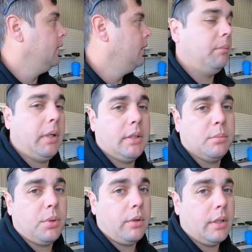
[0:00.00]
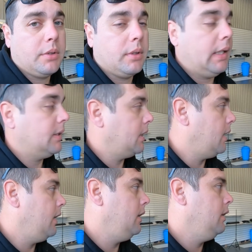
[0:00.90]
Make some progress on that
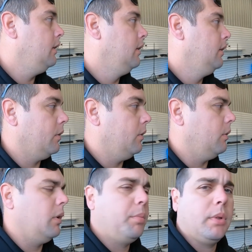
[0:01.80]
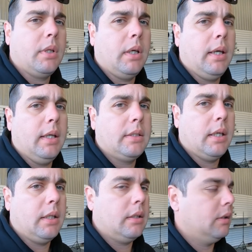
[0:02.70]
today. Already put the air
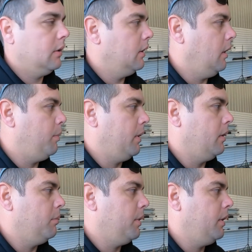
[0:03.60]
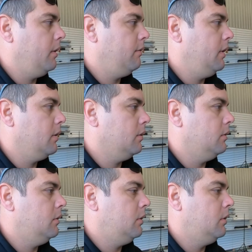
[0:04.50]
tank up under the body of the
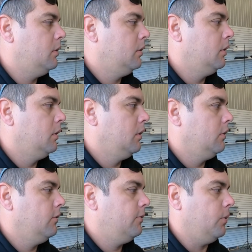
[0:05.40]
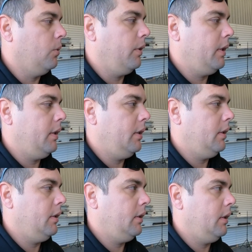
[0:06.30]
vehicle for
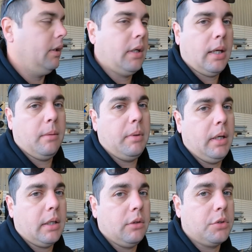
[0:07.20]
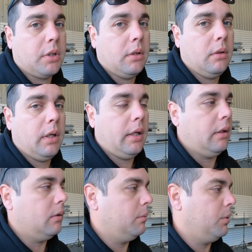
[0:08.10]
the in-cab air control
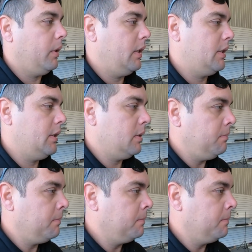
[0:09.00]
and onboard air system.